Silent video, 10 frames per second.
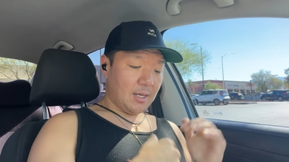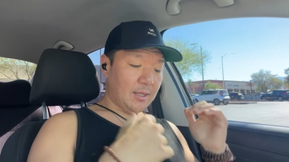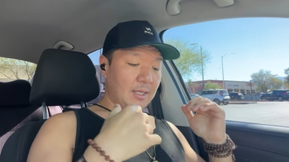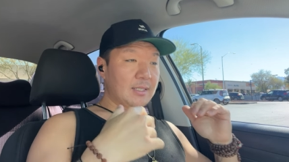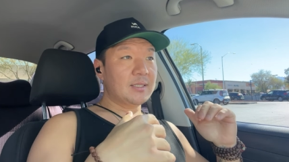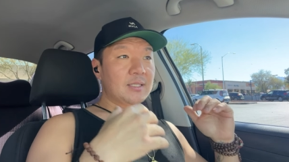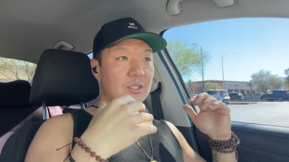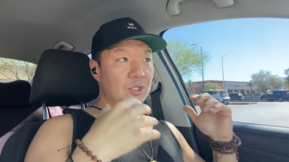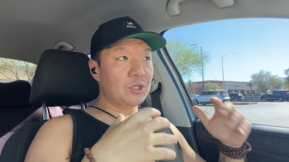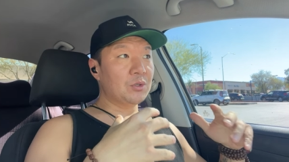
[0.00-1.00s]
This
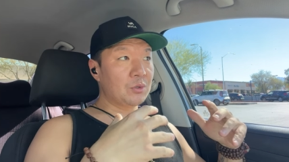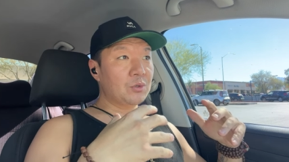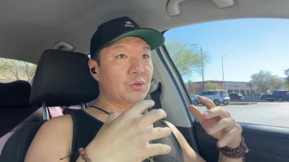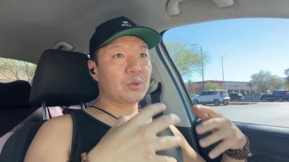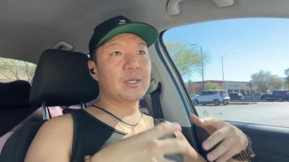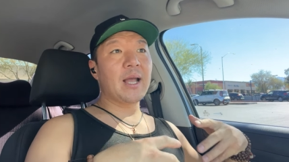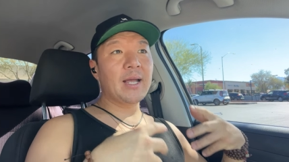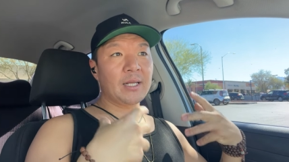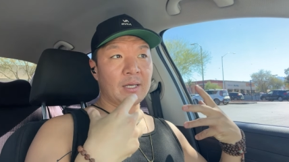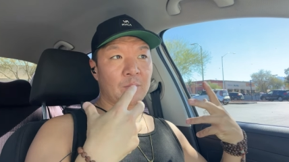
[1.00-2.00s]
is you
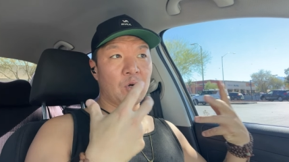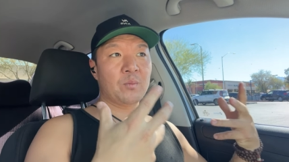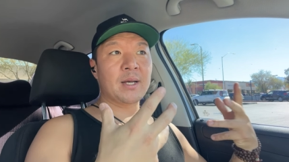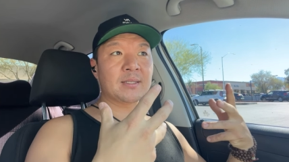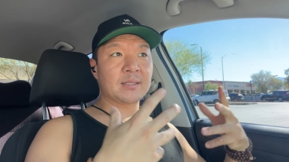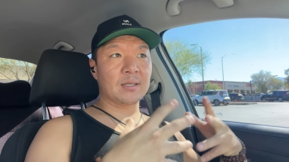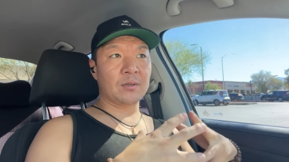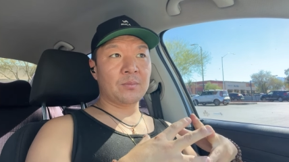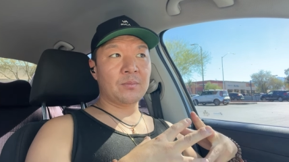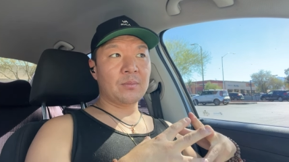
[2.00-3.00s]
creating
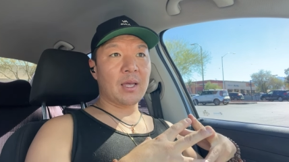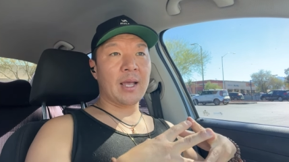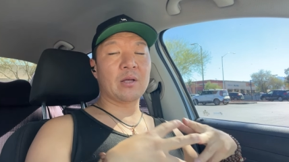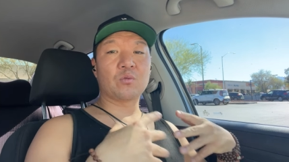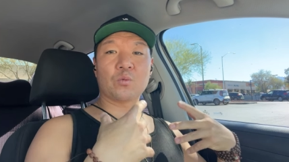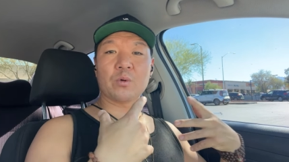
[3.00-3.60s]
momentum and